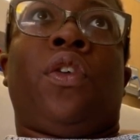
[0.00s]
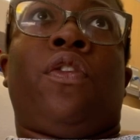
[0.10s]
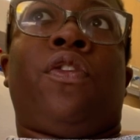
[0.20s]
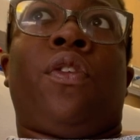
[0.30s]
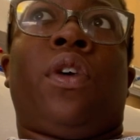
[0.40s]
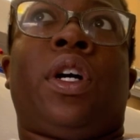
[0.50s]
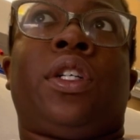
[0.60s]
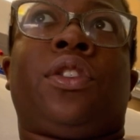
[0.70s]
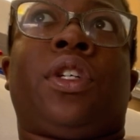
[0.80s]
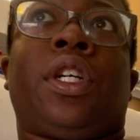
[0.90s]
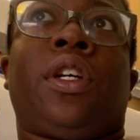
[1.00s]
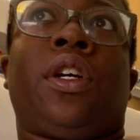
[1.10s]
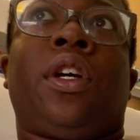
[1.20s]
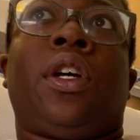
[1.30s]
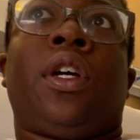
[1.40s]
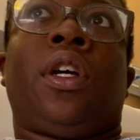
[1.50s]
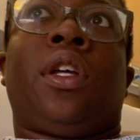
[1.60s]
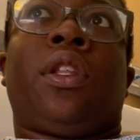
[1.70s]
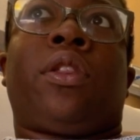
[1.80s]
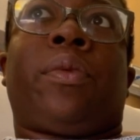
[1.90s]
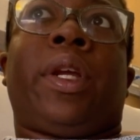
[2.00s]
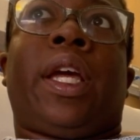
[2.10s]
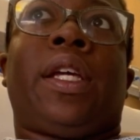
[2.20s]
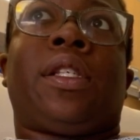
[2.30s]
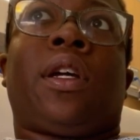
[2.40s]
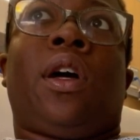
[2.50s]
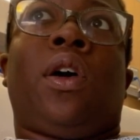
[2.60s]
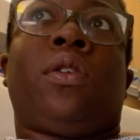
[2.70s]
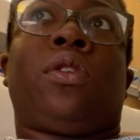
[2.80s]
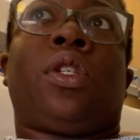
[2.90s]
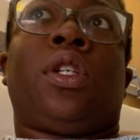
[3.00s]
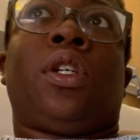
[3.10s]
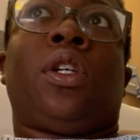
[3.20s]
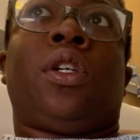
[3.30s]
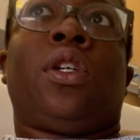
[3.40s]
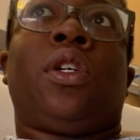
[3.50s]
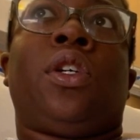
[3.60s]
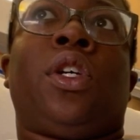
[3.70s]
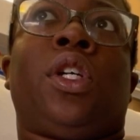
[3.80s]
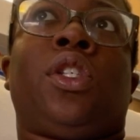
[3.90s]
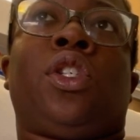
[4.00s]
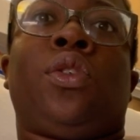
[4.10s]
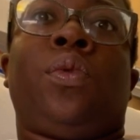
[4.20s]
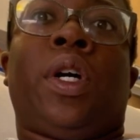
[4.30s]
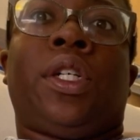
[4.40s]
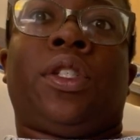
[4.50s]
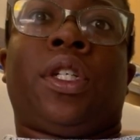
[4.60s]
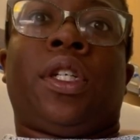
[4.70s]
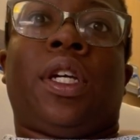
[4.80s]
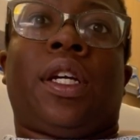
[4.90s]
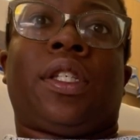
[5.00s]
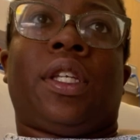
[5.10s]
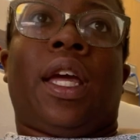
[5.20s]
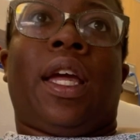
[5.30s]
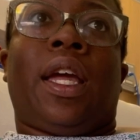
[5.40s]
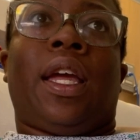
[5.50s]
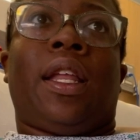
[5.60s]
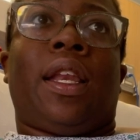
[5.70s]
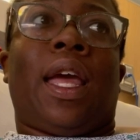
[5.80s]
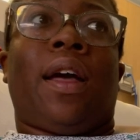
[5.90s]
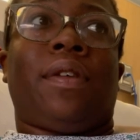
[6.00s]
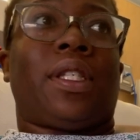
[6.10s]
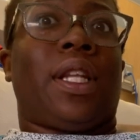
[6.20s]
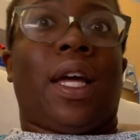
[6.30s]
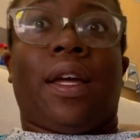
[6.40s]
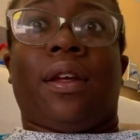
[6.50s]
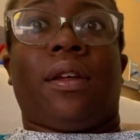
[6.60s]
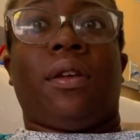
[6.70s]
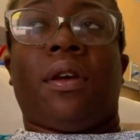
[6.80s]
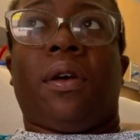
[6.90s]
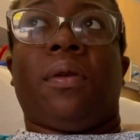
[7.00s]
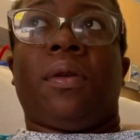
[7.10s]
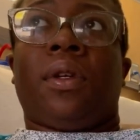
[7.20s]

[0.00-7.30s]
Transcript: 400 3 days ago to 200 yesterday, and now it's like, you know,